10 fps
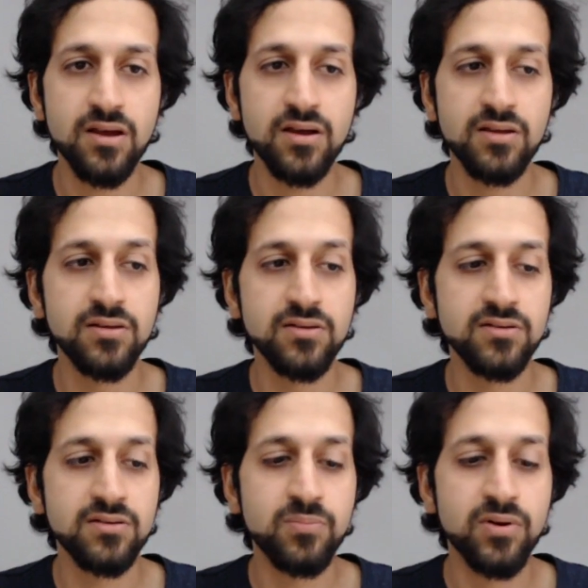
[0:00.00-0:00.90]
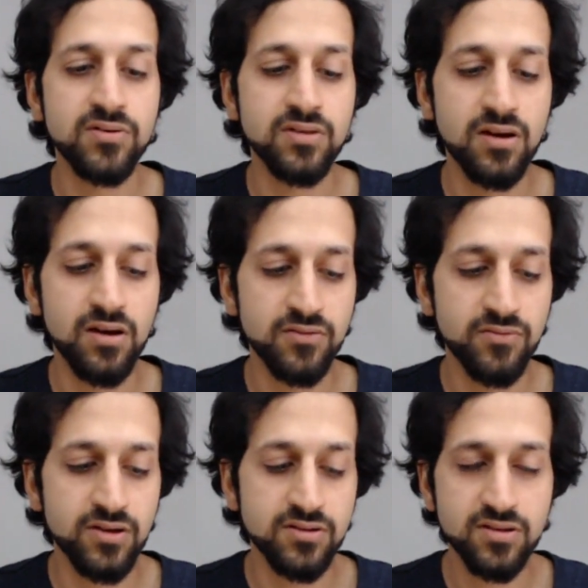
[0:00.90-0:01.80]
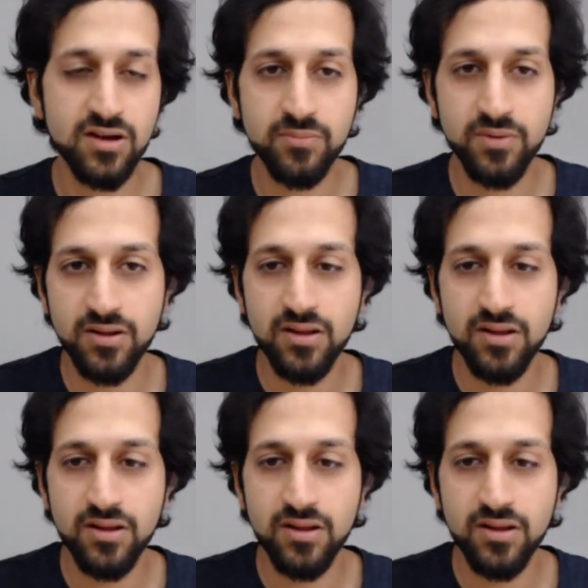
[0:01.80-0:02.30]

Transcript: And there's pros and cons for each side.